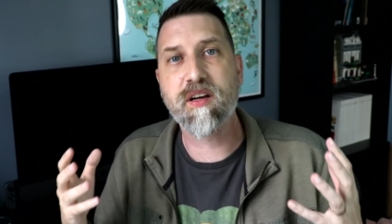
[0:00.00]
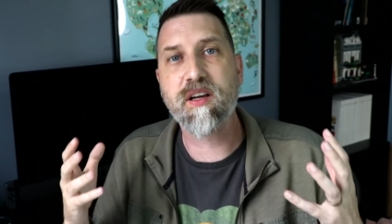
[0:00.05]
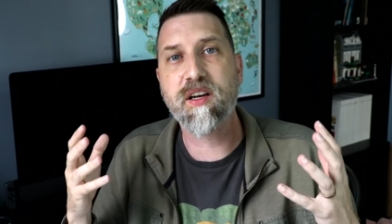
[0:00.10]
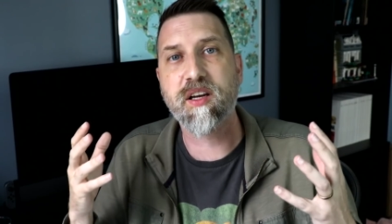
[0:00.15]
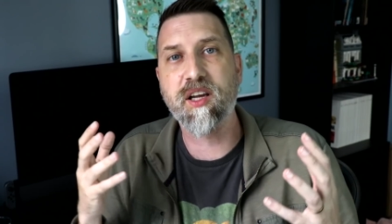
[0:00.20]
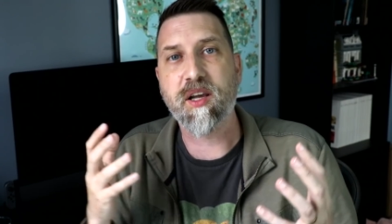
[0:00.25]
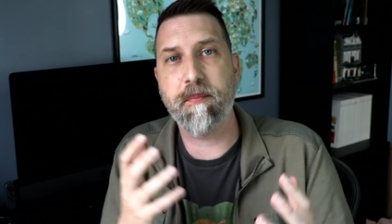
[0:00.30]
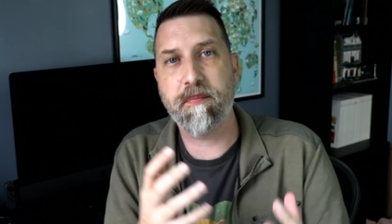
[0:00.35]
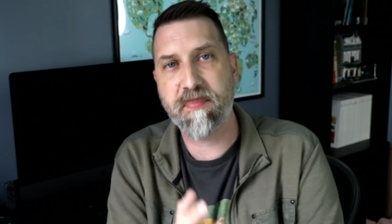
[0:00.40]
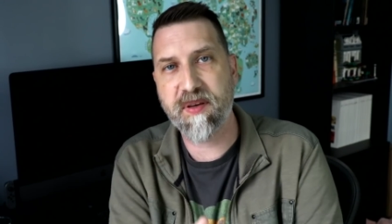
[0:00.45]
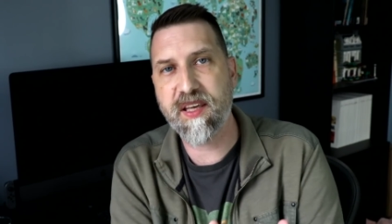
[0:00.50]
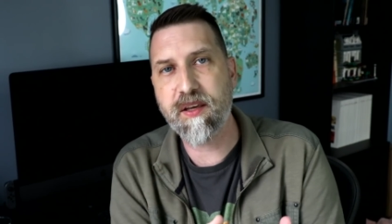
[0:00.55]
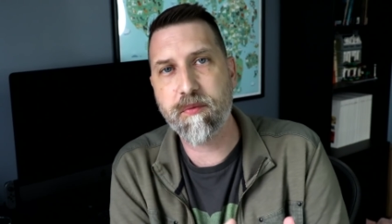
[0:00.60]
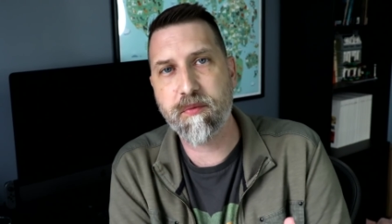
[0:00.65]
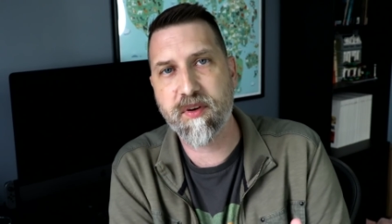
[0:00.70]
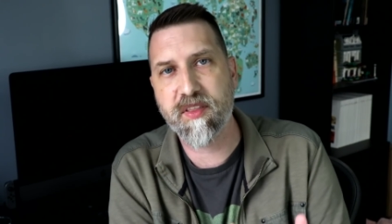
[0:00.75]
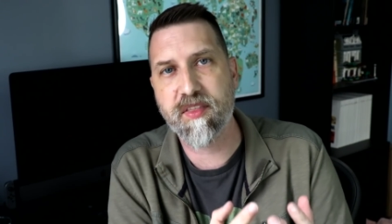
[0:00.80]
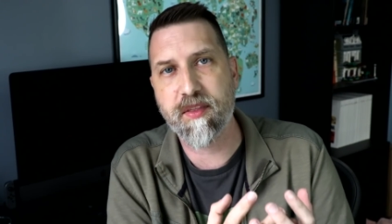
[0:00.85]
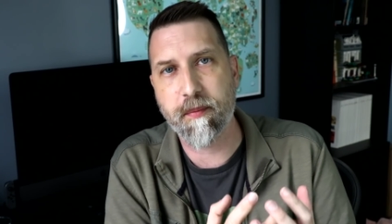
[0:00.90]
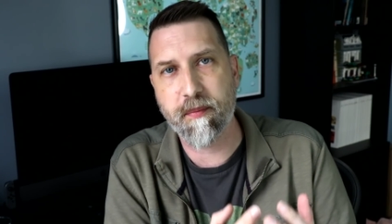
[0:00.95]
gonna compete
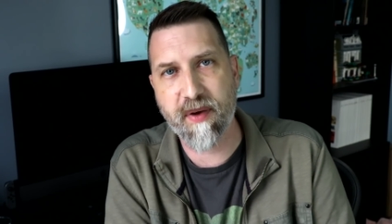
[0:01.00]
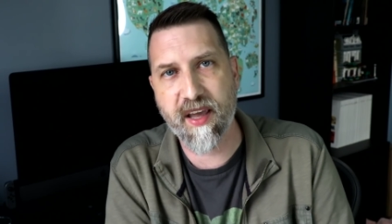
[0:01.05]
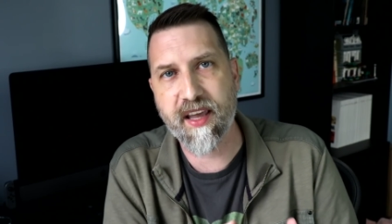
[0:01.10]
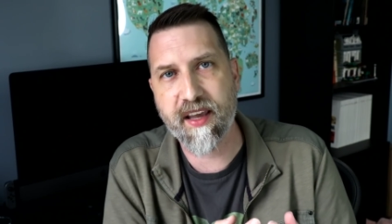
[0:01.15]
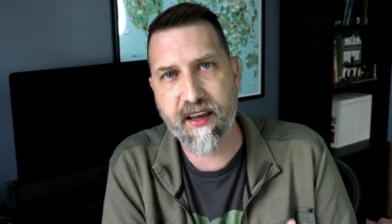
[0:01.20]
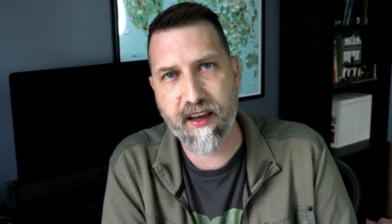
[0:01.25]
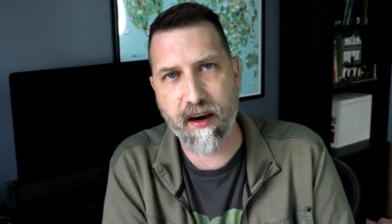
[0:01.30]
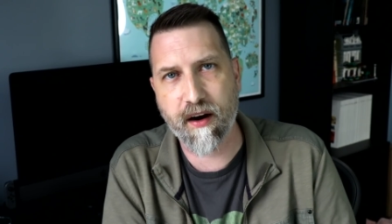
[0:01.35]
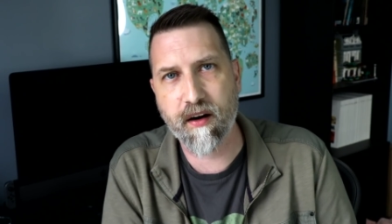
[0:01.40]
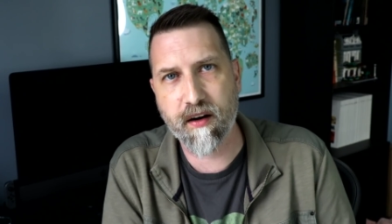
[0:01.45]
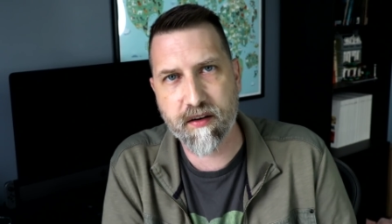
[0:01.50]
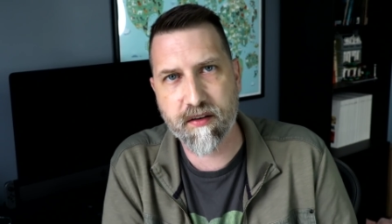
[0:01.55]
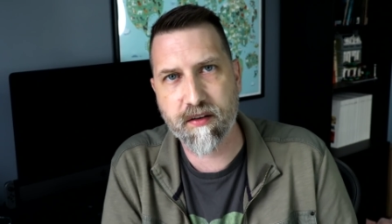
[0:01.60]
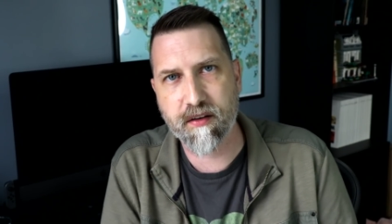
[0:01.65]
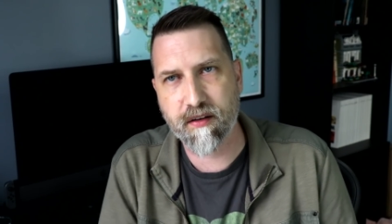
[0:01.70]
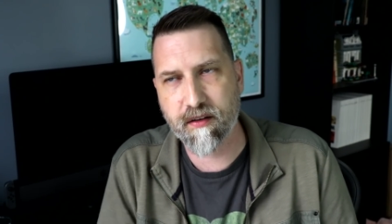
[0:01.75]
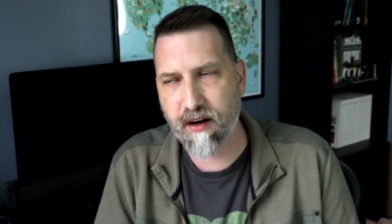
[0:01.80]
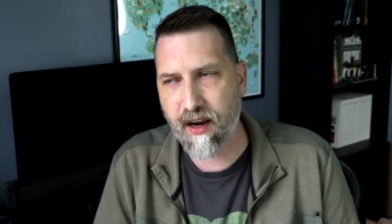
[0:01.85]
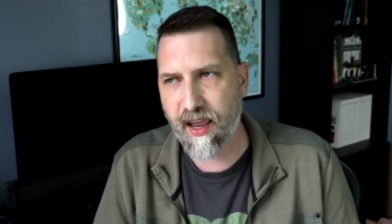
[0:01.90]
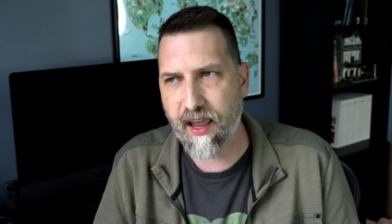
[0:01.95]
with the main
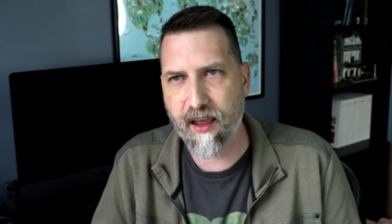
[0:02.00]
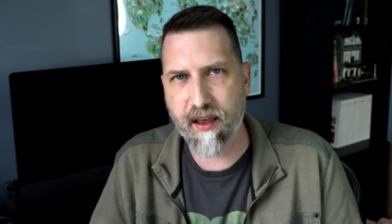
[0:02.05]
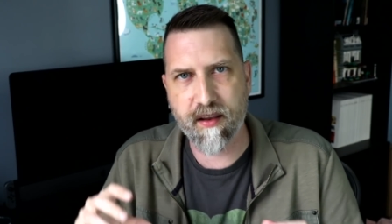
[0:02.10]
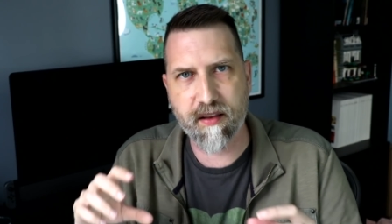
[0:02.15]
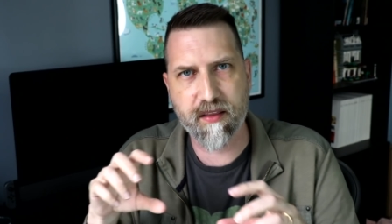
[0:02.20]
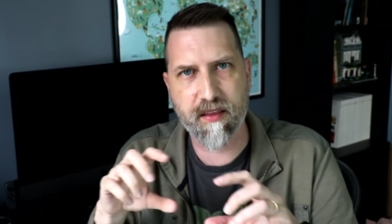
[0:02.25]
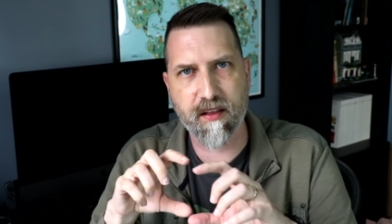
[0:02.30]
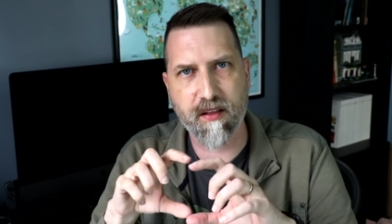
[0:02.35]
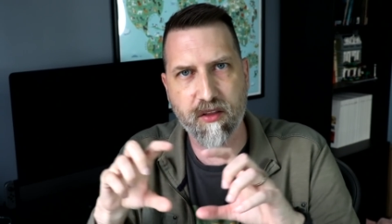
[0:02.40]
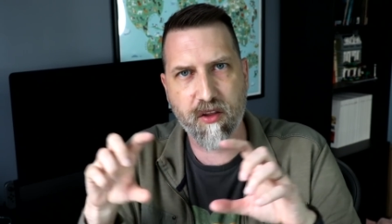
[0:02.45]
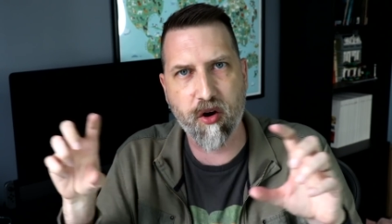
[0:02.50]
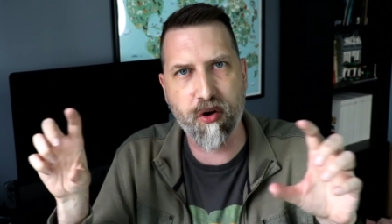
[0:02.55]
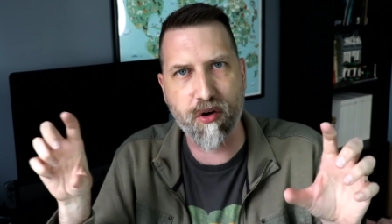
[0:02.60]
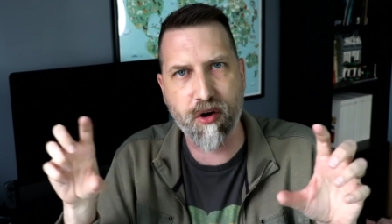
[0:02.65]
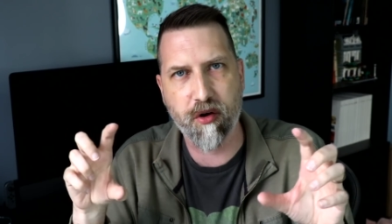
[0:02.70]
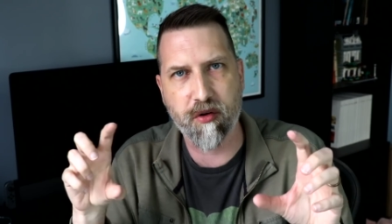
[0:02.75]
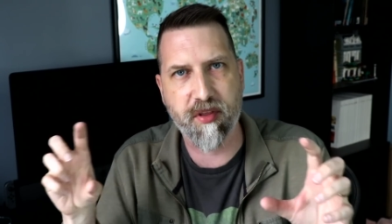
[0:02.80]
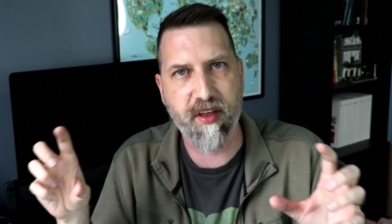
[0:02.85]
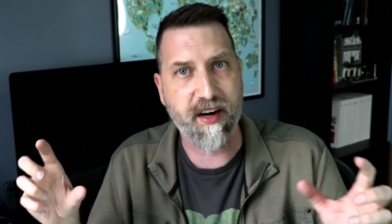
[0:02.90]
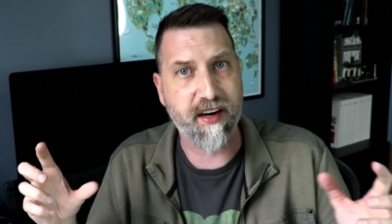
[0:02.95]
character and the
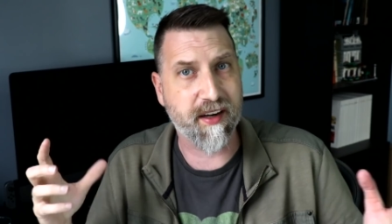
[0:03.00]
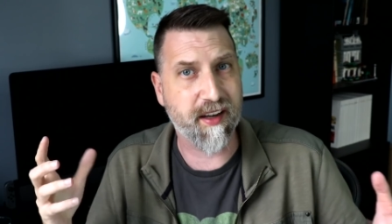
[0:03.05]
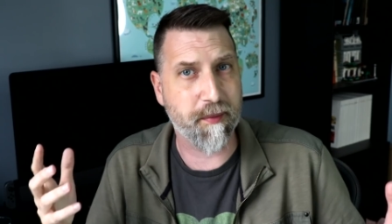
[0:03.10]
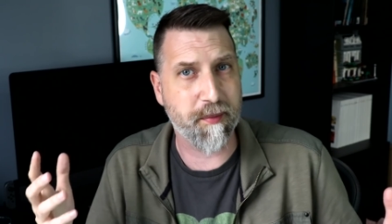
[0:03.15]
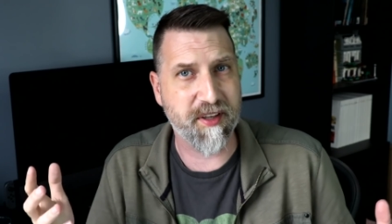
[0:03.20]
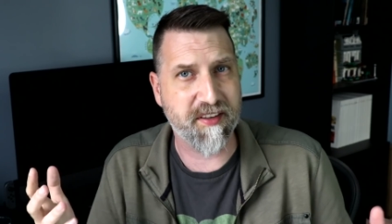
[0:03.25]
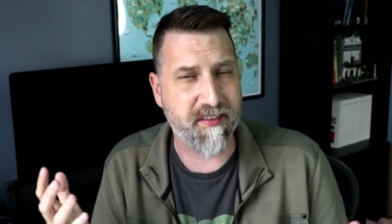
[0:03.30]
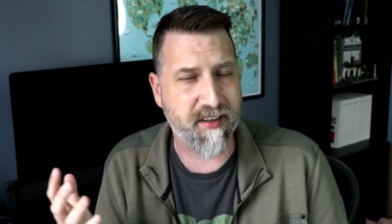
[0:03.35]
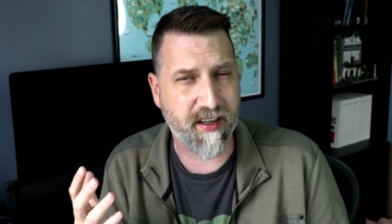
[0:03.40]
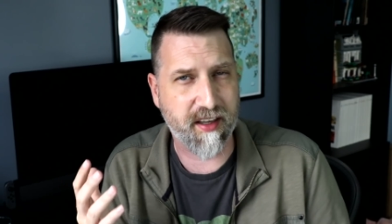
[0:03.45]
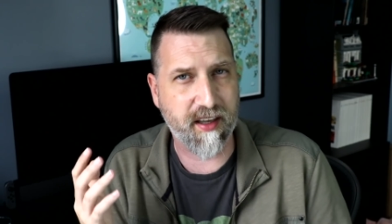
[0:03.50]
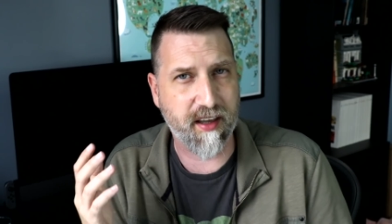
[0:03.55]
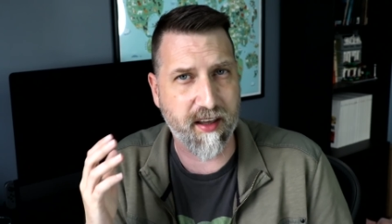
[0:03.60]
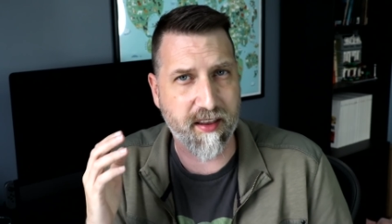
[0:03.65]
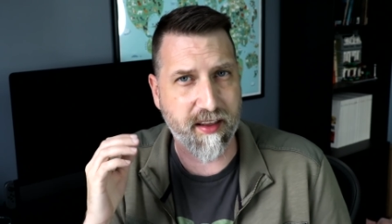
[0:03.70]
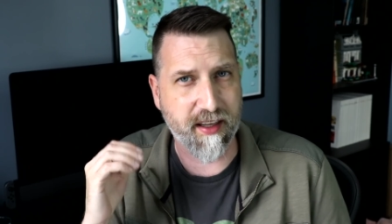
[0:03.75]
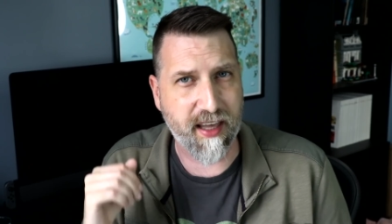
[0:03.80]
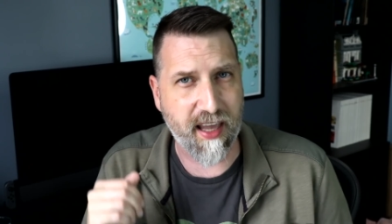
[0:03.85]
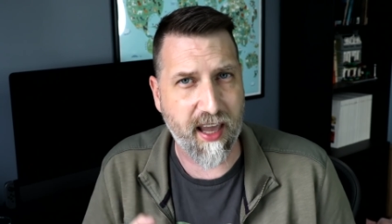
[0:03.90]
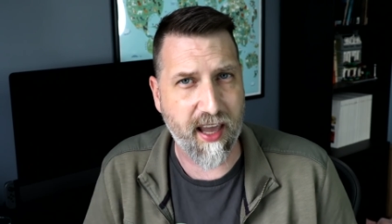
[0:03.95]
logo that I'm gonna be sticking
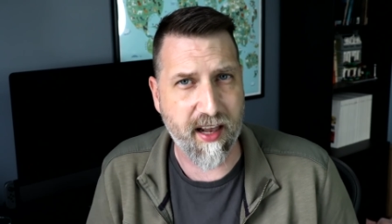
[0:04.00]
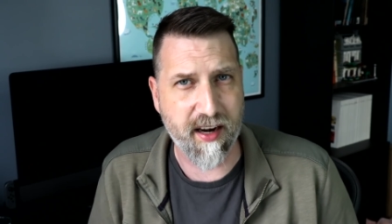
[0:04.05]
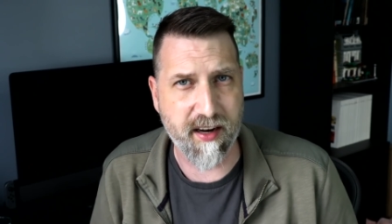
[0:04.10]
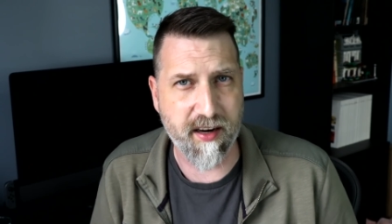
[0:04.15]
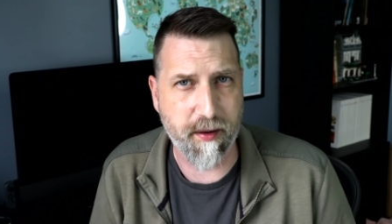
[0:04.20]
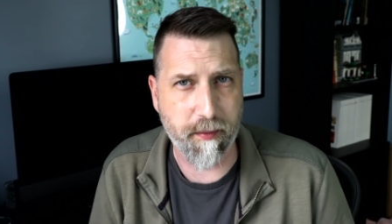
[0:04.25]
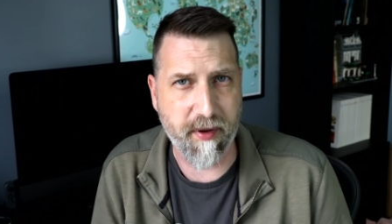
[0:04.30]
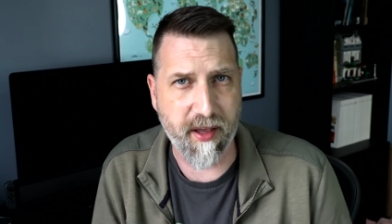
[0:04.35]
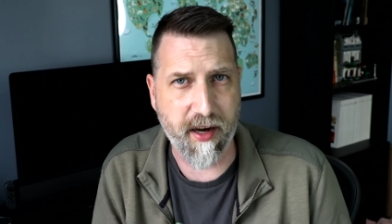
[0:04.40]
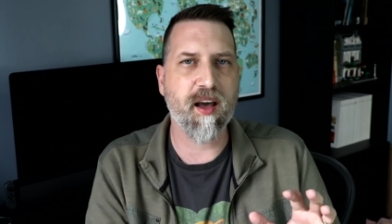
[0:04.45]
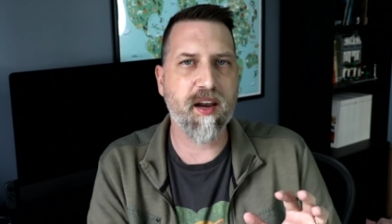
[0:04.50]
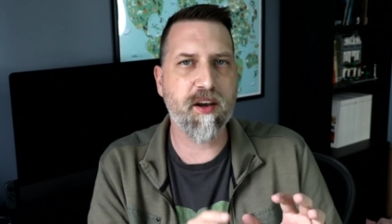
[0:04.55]
on the can in a minute.